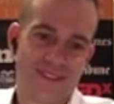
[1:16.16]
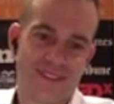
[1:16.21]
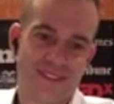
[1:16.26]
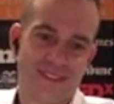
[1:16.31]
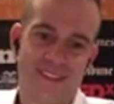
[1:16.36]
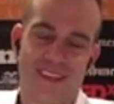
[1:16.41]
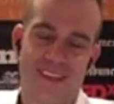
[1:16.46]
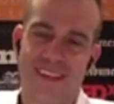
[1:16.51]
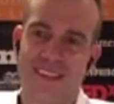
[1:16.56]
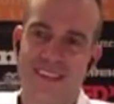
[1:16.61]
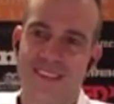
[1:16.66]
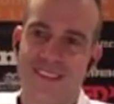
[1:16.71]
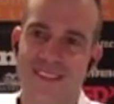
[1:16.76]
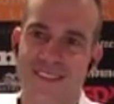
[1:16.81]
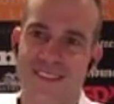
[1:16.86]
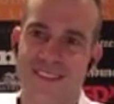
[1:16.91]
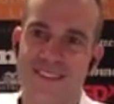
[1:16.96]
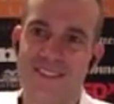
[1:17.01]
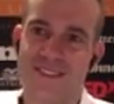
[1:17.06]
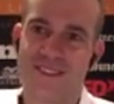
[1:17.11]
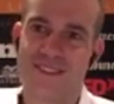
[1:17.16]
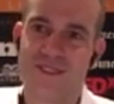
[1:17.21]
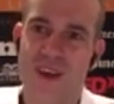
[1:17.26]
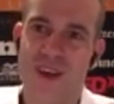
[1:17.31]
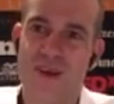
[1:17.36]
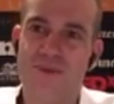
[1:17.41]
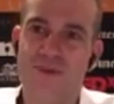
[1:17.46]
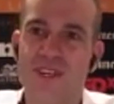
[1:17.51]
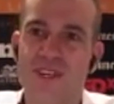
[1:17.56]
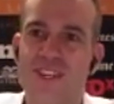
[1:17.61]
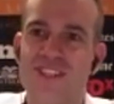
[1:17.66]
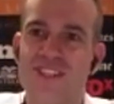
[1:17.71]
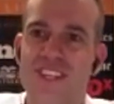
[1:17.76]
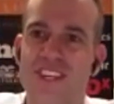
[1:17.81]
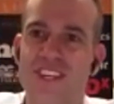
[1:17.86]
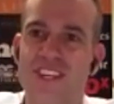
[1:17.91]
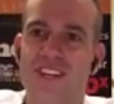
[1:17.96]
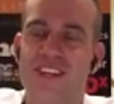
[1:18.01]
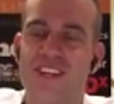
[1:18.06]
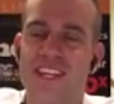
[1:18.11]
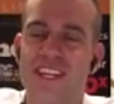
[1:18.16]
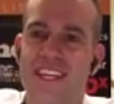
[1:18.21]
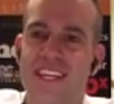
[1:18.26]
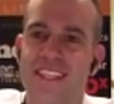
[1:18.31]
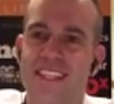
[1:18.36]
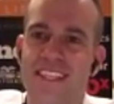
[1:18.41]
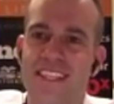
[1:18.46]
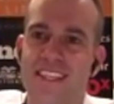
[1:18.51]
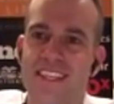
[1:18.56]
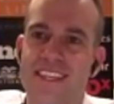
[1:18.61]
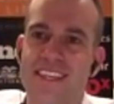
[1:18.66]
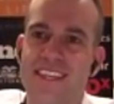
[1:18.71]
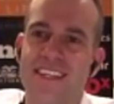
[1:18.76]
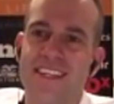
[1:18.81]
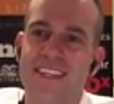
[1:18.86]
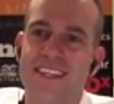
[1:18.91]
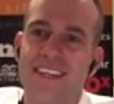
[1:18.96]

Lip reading: Excellent. So I want to share an idea.